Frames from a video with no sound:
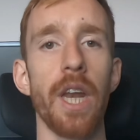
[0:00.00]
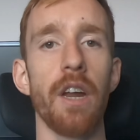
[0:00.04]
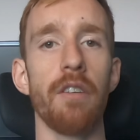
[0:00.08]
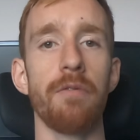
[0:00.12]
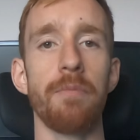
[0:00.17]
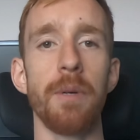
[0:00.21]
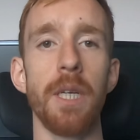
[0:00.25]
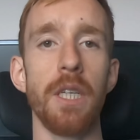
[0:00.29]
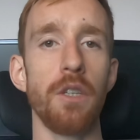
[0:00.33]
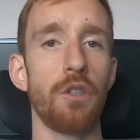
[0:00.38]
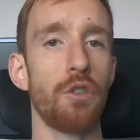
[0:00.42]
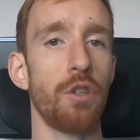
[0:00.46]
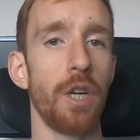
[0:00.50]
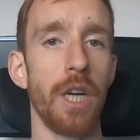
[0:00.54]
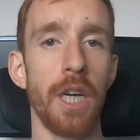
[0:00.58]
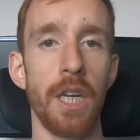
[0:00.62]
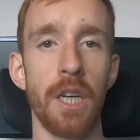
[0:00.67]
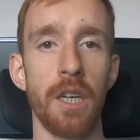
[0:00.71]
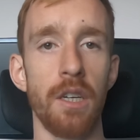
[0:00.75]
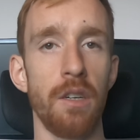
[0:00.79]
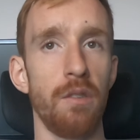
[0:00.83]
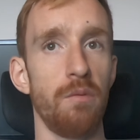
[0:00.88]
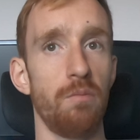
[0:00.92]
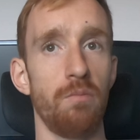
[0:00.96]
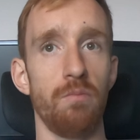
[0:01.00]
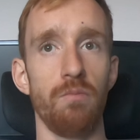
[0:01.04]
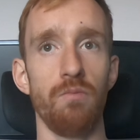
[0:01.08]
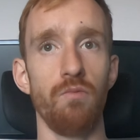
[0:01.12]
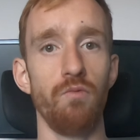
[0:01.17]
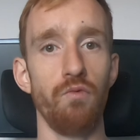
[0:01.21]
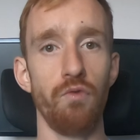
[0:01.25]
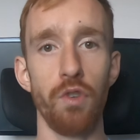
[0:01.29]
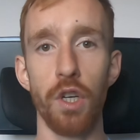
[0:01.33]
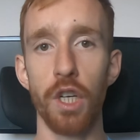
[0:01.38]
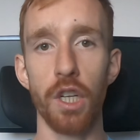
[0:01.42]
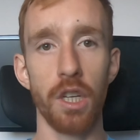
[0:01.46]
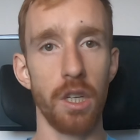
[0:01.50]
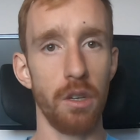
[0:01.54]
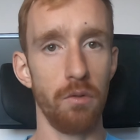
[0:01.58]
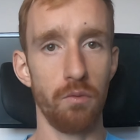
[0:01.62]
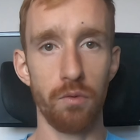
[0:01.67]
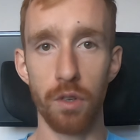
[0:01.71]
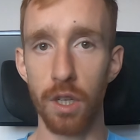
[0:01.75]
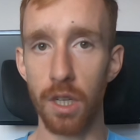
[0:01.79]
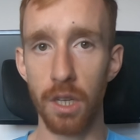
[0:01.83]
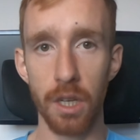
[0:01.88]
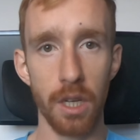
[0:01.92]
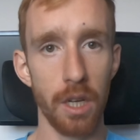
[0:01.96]
I've been training
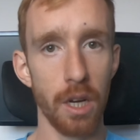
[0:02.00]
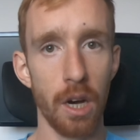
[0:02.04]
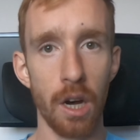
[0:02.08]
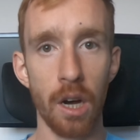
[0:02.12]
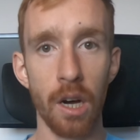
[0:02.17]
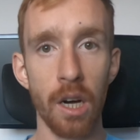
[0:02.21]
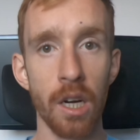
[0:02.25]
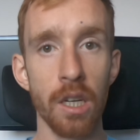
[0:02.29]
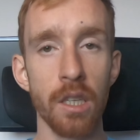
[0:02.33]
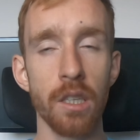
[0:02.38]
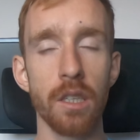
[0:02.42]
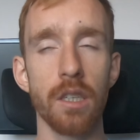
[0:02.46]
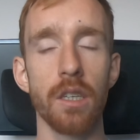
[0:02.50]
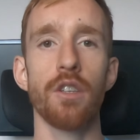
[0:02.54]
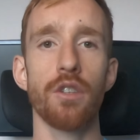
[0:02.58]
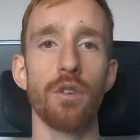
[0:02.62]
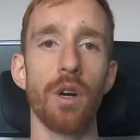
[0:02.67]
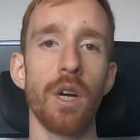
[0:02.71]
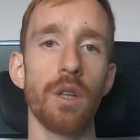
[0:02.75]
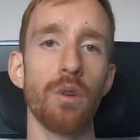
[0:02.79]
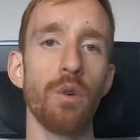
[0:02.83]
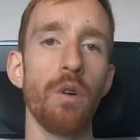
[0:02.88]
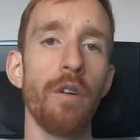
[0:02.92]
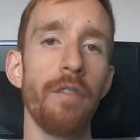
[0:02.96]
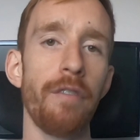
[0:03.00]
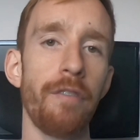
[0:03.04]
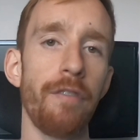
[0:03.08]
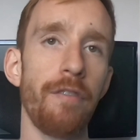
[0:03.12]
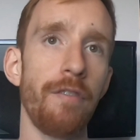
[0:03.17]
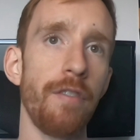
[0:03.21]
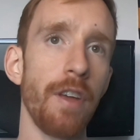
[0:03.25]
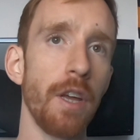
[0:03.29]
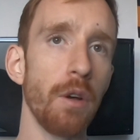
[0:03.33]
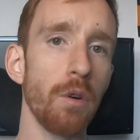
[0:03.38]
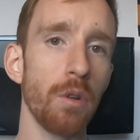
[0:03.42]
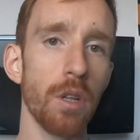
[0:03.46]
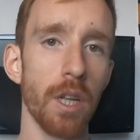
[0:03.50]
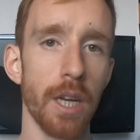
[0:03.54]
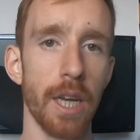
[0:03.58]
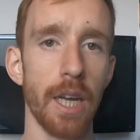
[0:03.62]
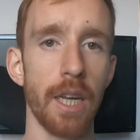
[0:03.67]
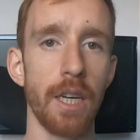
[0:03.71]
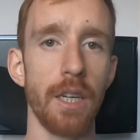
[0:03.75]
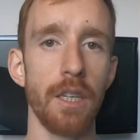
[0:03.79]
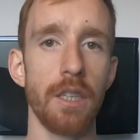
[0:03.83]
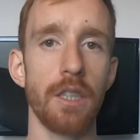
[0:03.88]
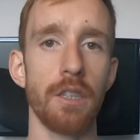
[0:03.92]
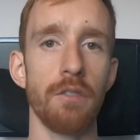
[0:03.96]
really hard, so I don't feel like I
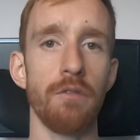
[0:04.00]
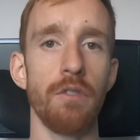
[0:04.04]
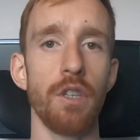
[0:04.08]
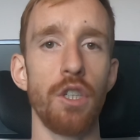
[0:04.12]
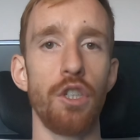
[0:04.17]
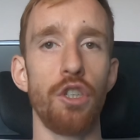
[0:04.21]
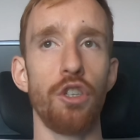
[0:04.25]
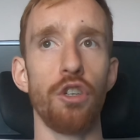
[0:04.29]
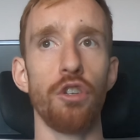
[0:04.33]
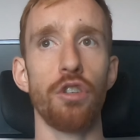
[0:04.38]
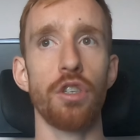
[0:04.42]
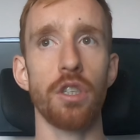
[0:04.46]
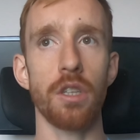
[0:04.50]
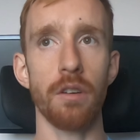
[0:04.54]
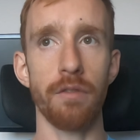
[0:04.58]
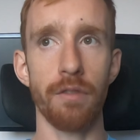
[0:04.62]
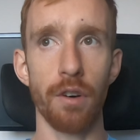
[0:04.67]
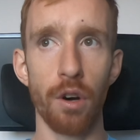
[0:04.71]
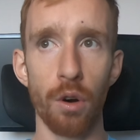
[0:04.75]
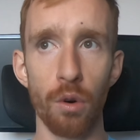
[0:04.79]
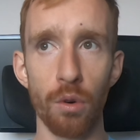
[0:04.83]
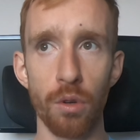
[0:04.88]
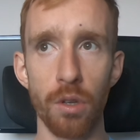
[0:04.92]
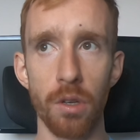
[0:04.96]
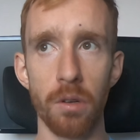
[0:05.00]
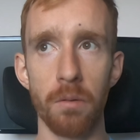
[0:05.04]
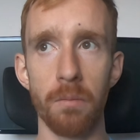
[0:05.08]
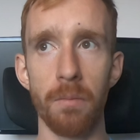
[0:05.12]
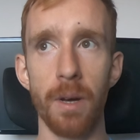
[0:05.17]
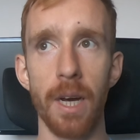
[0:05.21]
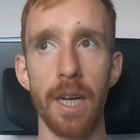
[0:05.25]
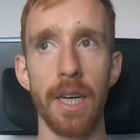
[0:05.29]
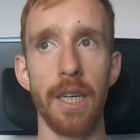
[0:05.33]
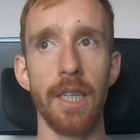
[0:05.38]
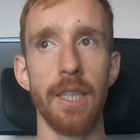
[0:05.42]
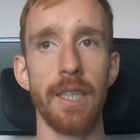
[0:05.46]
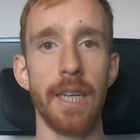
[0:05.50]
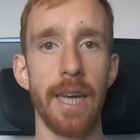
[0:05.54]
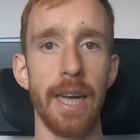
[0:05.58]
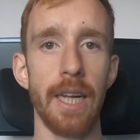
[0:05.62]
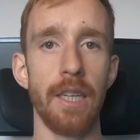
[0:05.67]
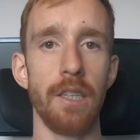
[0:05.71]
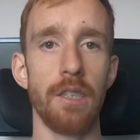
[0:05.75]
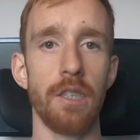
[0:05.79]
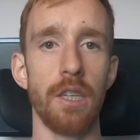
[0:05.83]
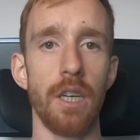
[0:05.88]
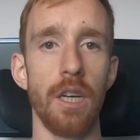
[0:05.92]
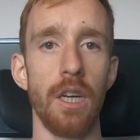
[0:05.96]
need to reduce the volume and
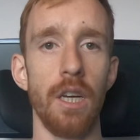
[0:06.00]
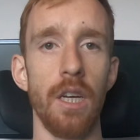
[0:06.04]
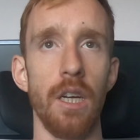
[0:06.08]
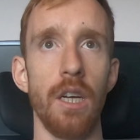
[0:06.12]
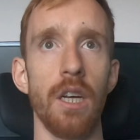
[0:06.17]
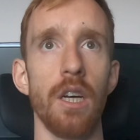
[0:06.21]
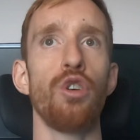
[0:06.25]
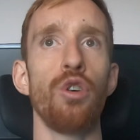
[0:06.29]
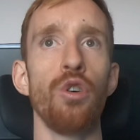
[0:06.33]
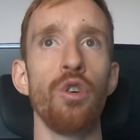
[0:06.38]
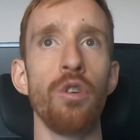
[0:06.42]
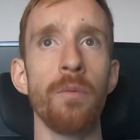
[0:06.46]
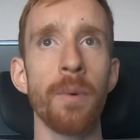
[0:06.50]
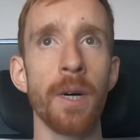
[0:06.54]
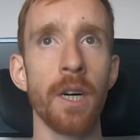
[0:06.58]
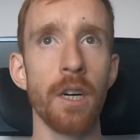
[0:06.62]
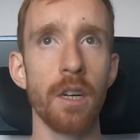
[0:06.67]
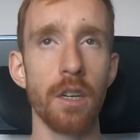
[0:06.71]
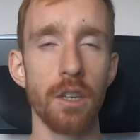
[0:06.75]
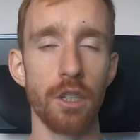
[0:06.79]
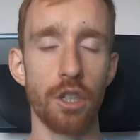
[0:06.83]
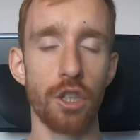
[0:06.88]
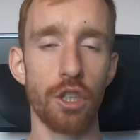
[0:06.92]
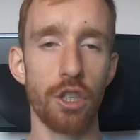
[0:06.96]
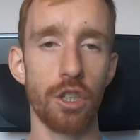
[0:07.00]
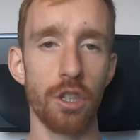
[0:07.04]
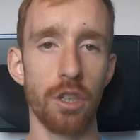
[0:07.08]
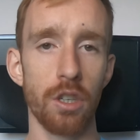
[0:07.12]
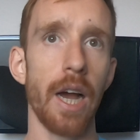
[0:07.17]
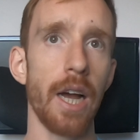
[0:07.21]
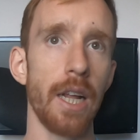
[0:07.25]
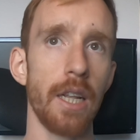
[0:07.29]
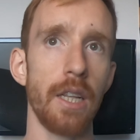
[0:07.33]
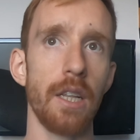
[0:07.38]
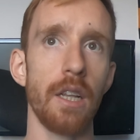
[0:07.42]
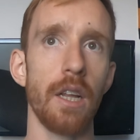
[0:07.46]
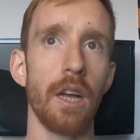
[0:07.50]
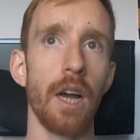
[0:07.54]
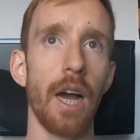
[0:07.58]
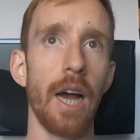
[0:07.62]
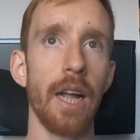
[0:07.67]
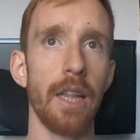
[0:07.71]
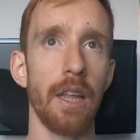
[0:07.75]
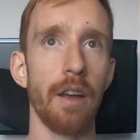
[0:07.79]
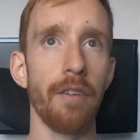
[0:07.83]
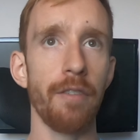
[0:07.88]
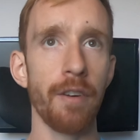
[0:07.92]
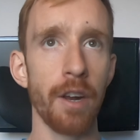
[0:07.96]
intensity too much, and I
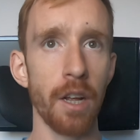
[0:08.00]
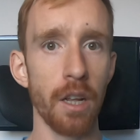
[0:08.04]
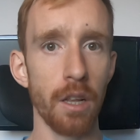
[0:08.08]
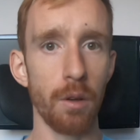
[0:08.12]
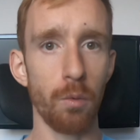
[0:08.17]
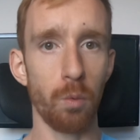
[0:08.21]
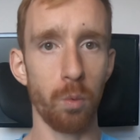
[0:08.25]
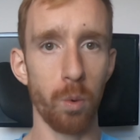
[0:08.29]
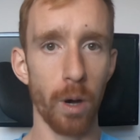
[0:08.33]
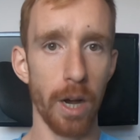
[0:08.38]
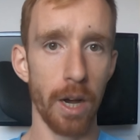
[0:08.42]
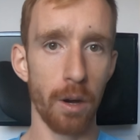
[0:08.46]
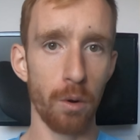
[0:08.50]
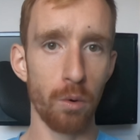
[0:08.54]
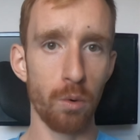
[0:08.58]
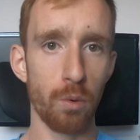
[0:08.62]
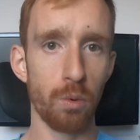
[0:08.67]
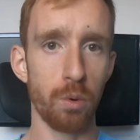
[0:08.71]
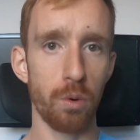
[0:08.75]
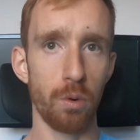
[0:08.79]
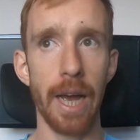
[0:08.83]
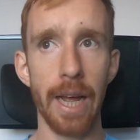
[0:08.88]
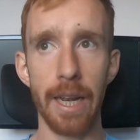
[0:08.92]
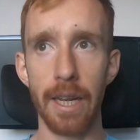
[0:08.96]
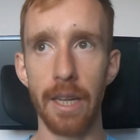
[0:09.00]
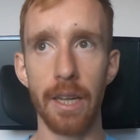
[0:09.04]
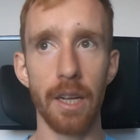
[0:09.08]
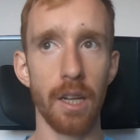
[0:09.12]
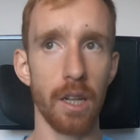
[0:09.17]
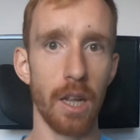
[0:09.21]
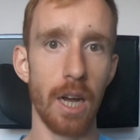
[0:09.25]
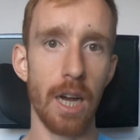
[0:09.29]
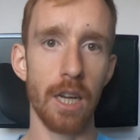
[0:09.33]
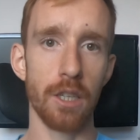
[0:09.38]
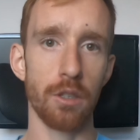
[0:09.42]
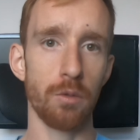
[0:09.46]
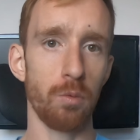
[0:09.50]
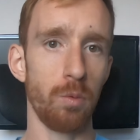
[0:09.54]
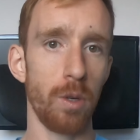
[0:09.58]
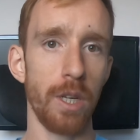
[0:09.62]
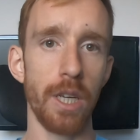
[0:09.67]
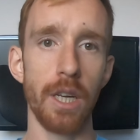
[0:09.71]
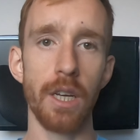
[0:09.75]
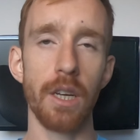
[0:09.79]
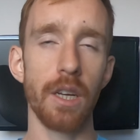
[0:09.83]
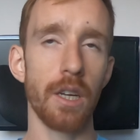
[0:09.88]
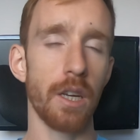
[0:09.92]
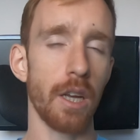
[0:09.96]
definitely will in the last
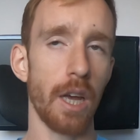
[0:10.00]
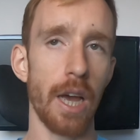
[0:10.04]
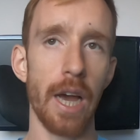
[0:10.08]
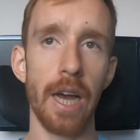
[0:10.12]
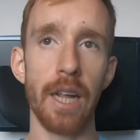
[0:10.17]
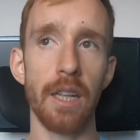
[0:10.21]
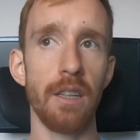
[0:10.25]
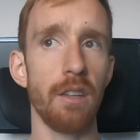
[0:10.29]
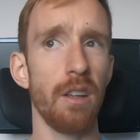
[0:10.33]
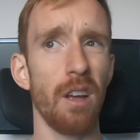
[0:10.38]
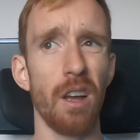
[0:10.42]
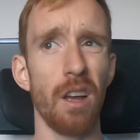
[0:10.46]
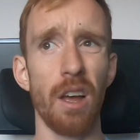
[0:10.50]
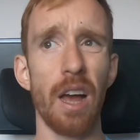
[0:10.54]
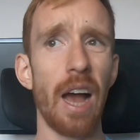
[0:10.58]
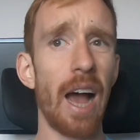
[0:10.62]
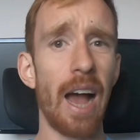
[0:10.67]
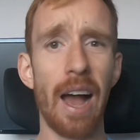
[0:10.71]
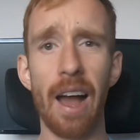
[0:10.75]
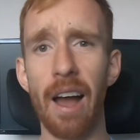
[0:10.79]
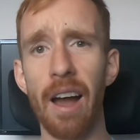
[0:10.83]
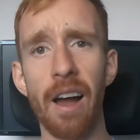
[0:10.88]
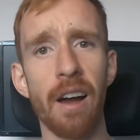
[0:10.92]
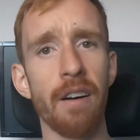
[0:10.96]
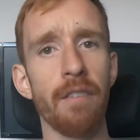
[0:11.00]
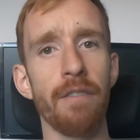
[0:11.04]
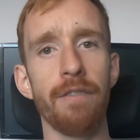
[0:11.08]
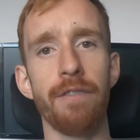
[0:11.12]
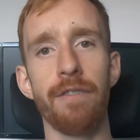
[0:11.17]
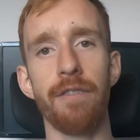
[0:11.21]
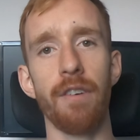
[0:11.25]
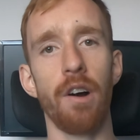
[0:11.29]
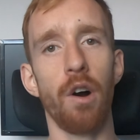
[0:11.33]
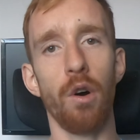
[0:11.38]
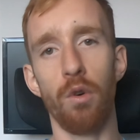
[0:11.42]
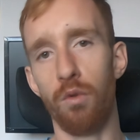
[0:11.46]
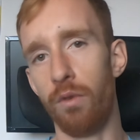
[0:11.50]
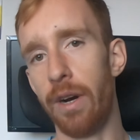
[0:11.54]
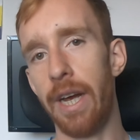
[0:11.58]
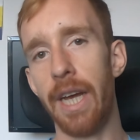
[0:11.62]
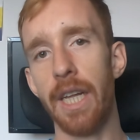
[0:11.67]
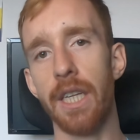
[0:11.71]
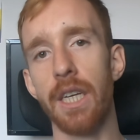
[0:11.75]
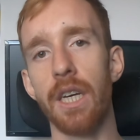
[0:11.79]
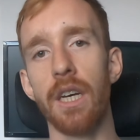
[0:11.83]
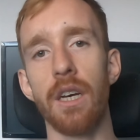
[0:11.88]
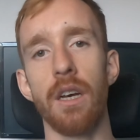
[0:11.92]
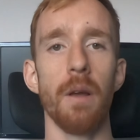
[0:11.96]
week, and I have
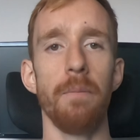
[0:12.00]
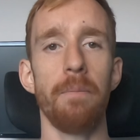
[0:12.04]
already.